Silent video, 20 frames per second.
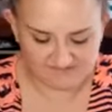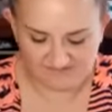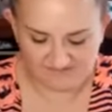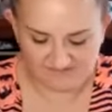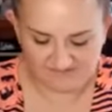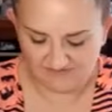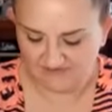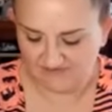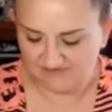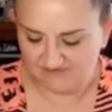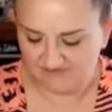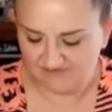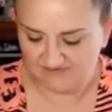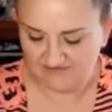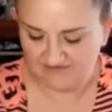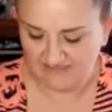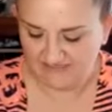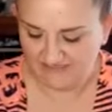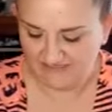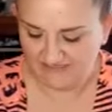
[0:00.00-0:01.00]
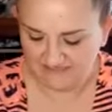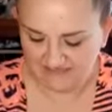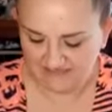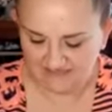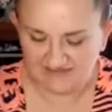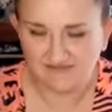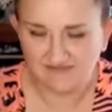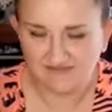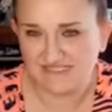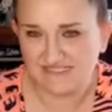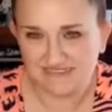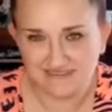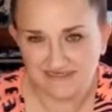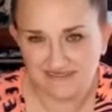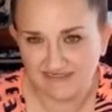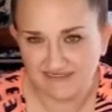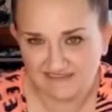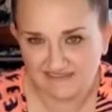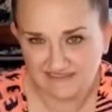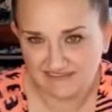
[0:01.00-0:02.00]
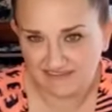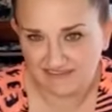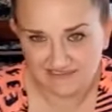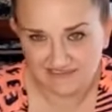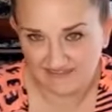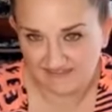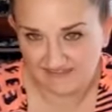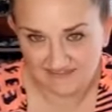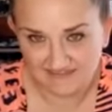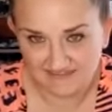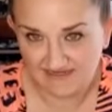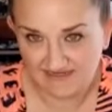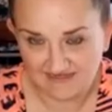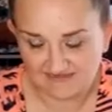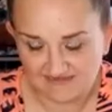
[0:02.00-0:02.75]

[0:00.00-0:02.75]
for, I think it was like $19.99.